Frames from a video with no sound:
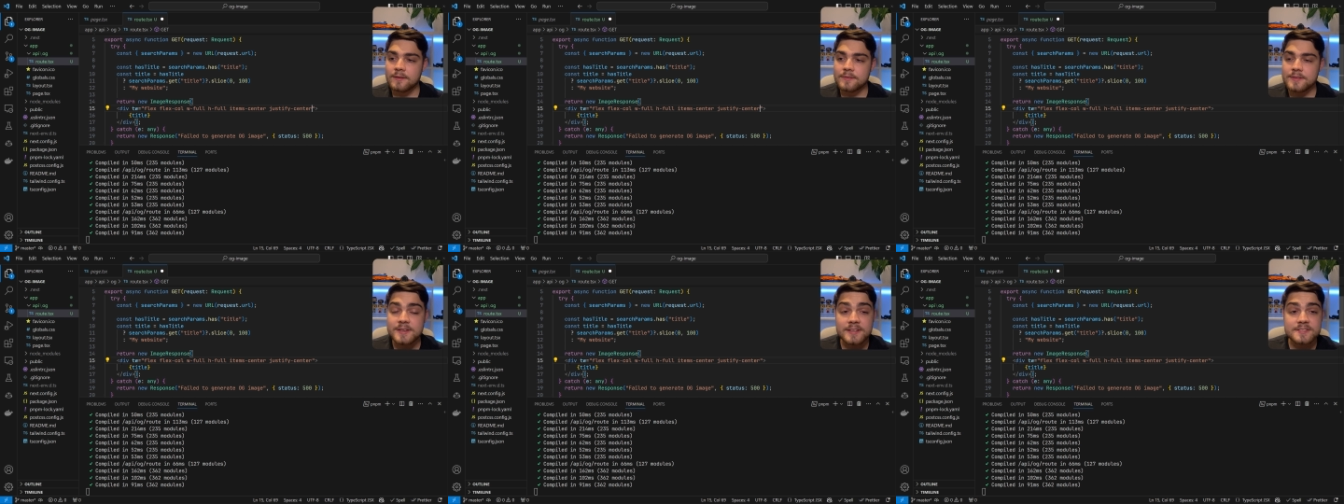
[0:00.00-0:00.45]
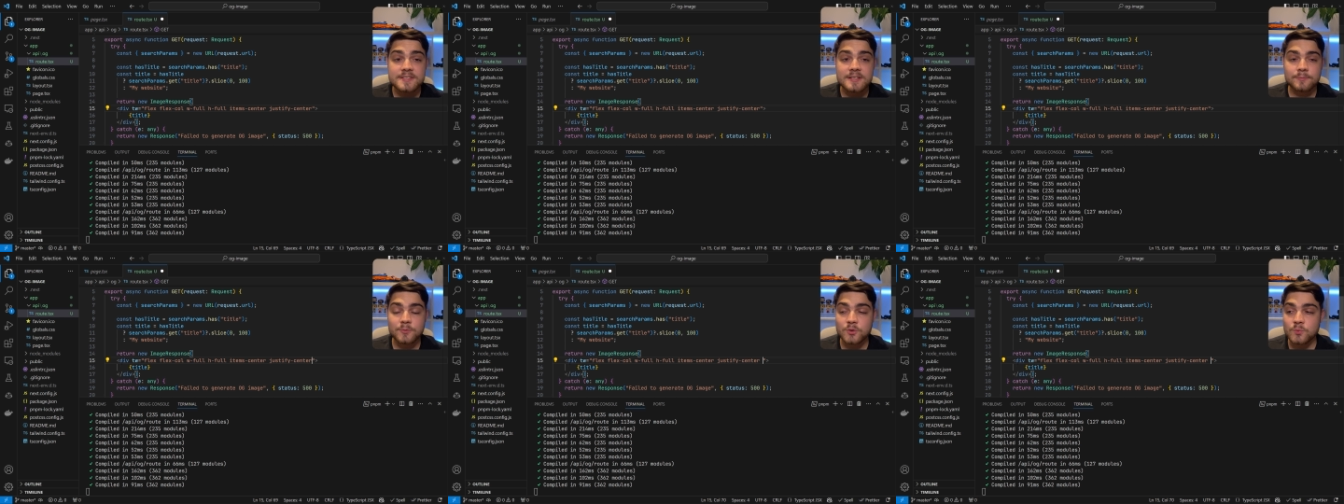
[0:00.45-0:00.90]
The next thing
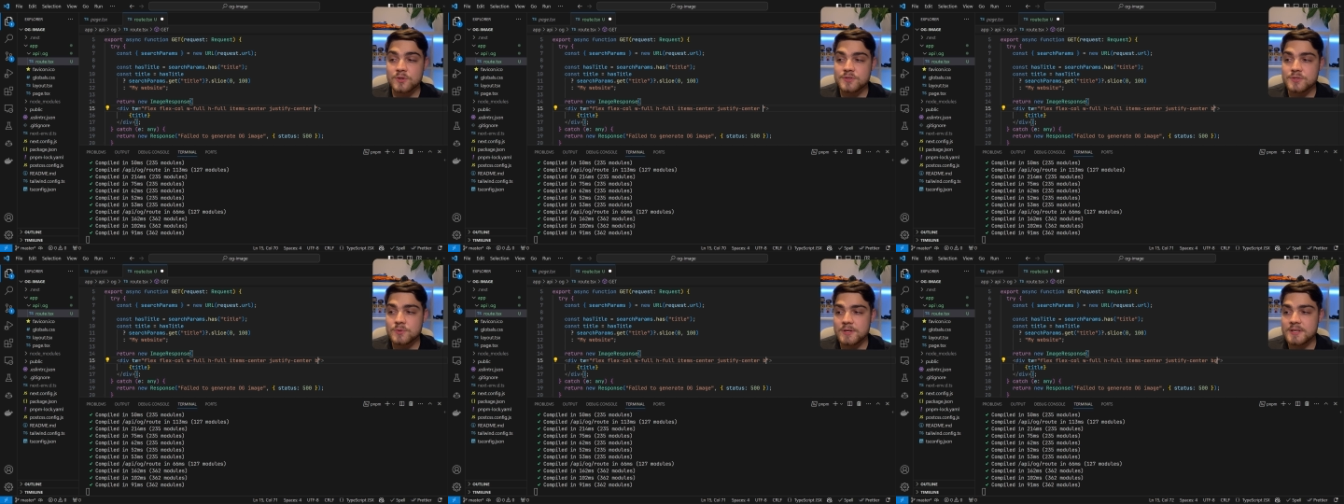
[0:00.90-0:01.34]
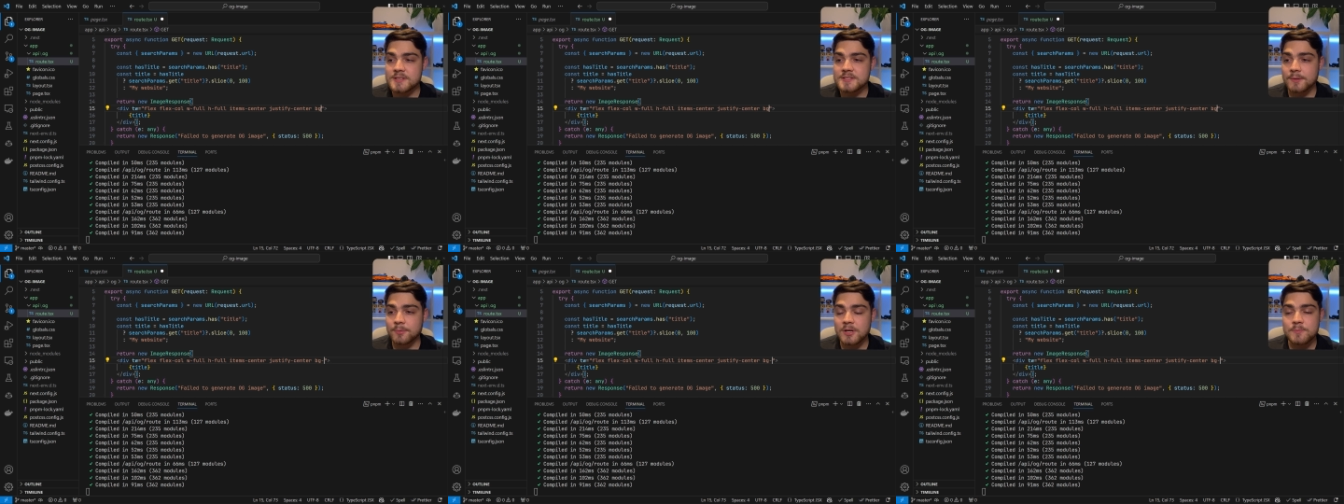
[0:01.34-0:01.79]
I'm going to want to do is
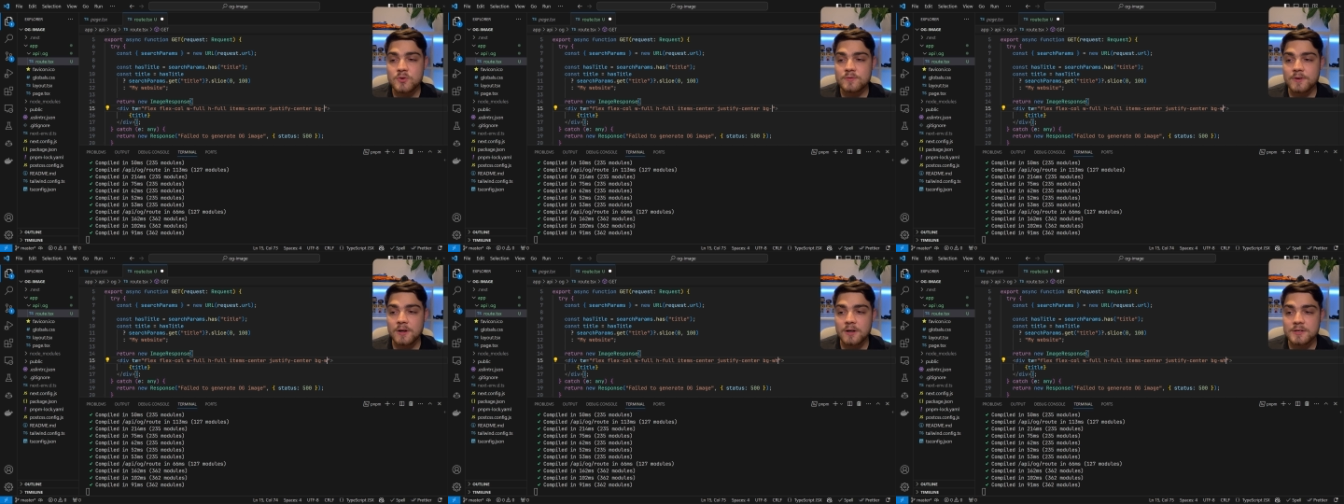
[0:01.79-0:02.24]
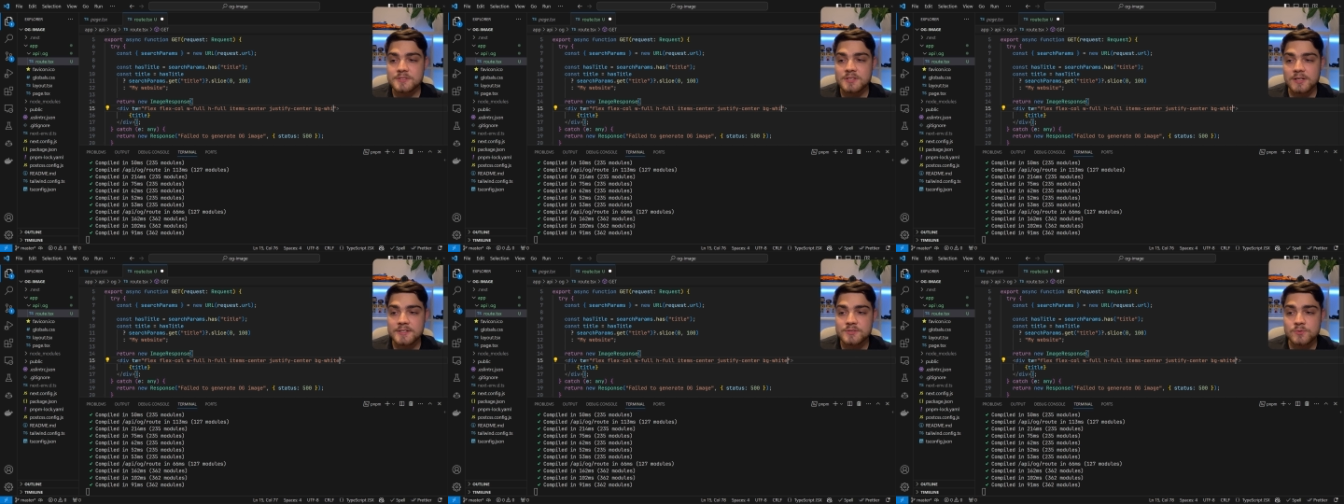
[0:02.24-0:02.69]
I'm going to move our
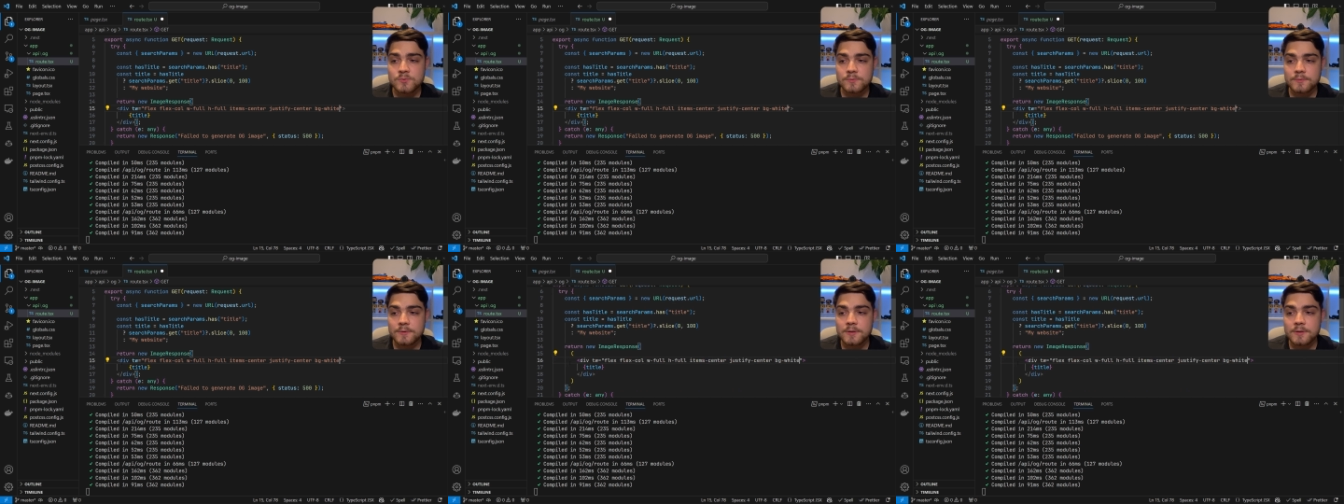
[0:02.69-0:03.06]
title